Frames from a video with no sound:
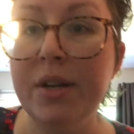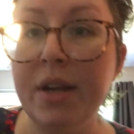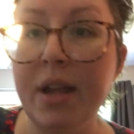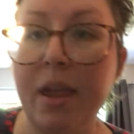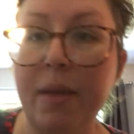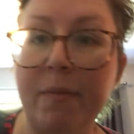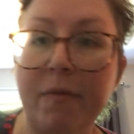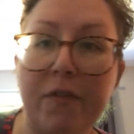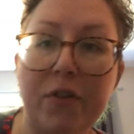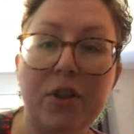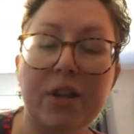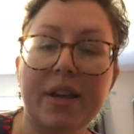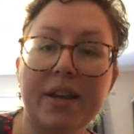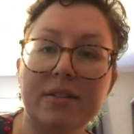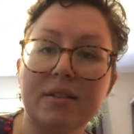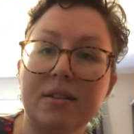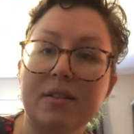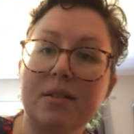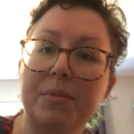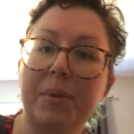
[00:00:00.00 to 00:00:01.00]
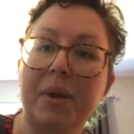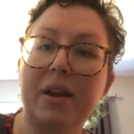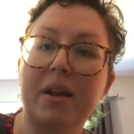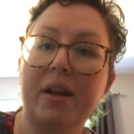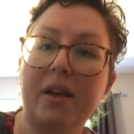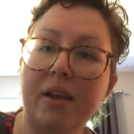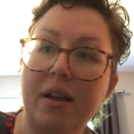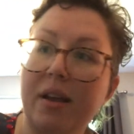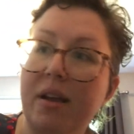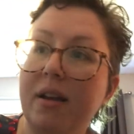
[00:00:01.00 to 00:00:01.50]
I'm fully
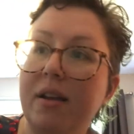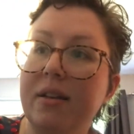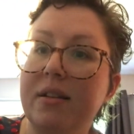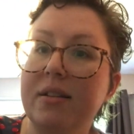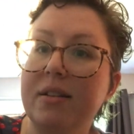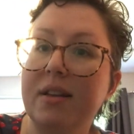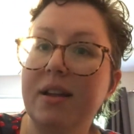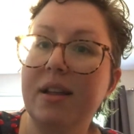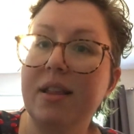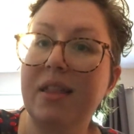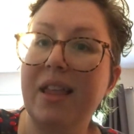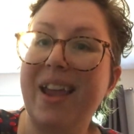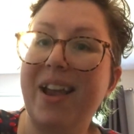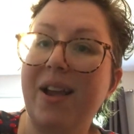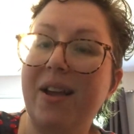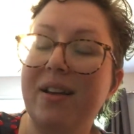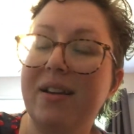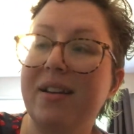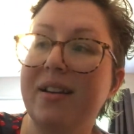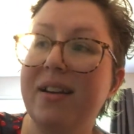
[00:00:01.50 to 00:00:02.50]
anticipating like